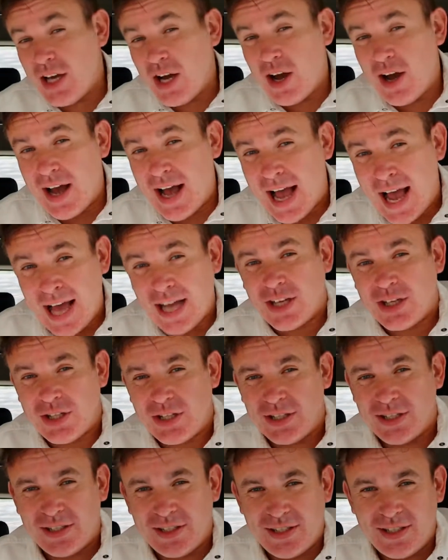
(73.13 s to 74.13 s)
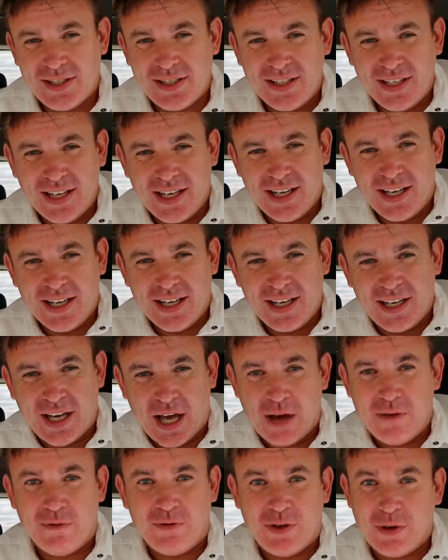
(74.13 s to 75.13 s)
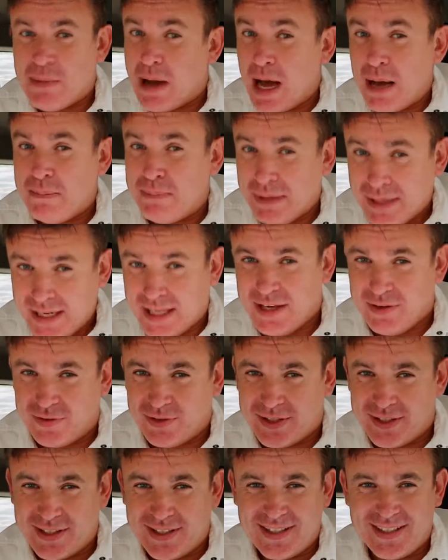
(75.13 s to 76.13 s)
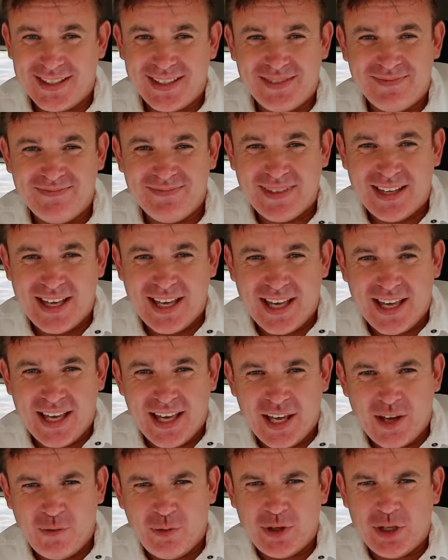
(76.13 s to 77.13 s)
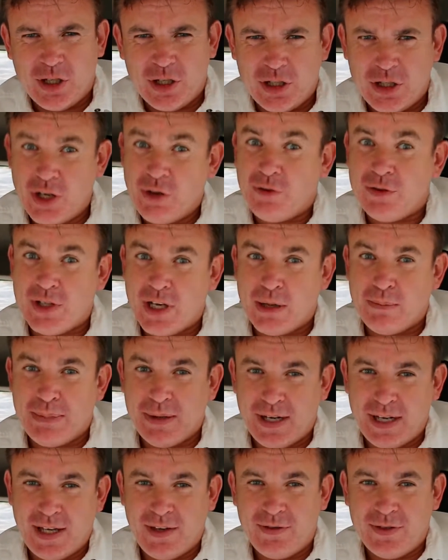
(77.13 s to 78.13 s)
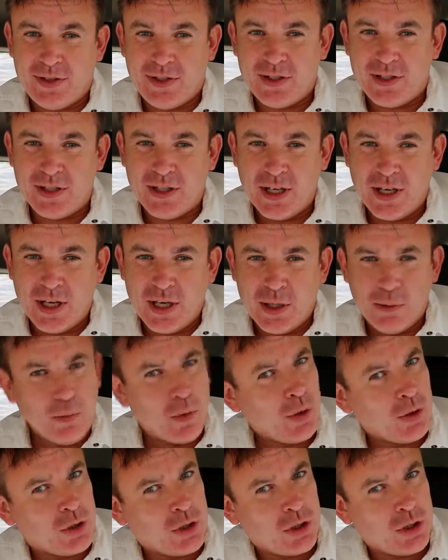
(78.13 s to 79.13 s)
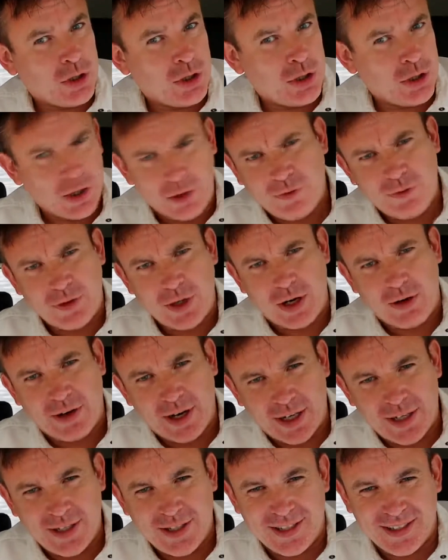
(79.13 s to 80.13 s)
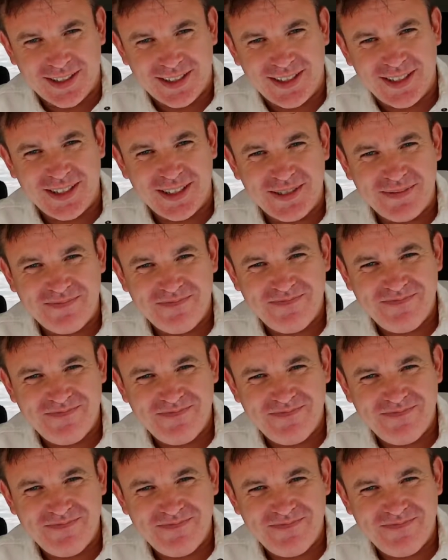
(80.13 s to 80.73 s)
our actions come from our beliefs. If we shift our beliefs, we'll shift our actions.